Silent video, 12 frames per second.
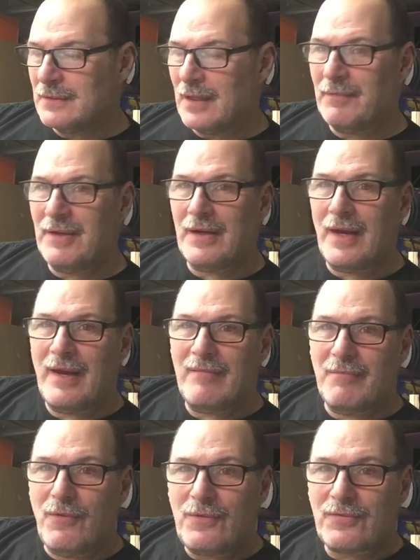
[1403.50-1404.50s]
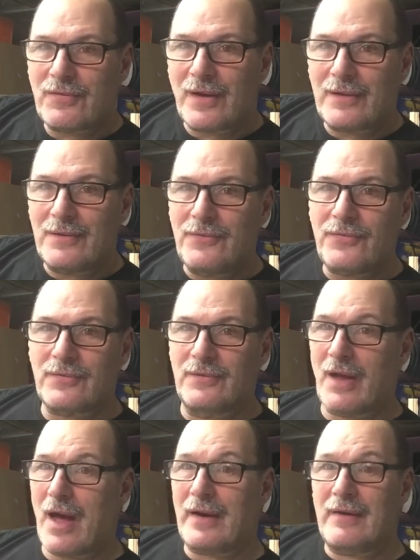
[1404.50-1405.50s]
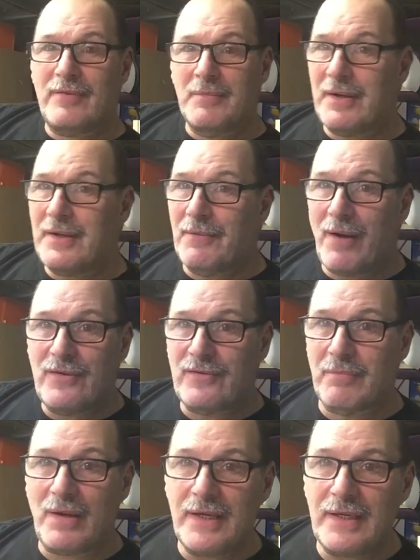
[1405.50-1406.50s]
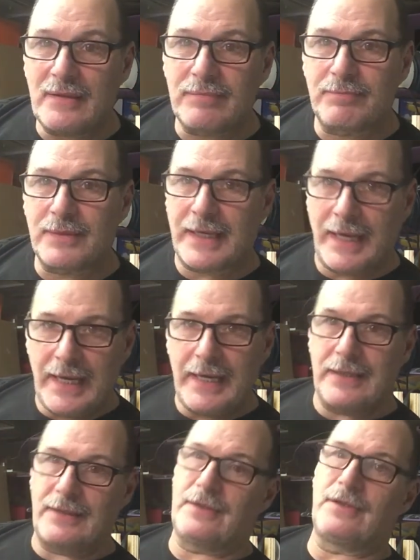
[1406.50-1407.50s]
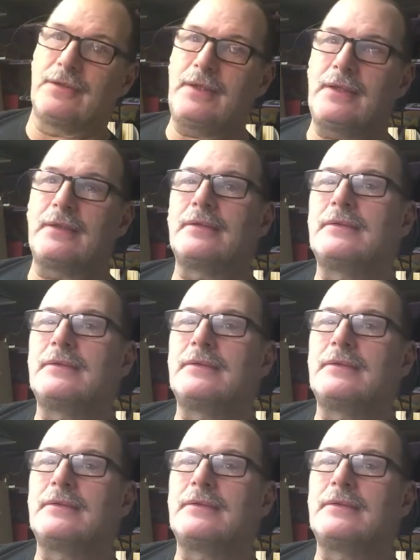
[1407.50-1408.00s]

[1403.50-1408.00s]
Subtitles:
I mean, I have motorcycles. Not everybody rides a bike, but hey, you can do it.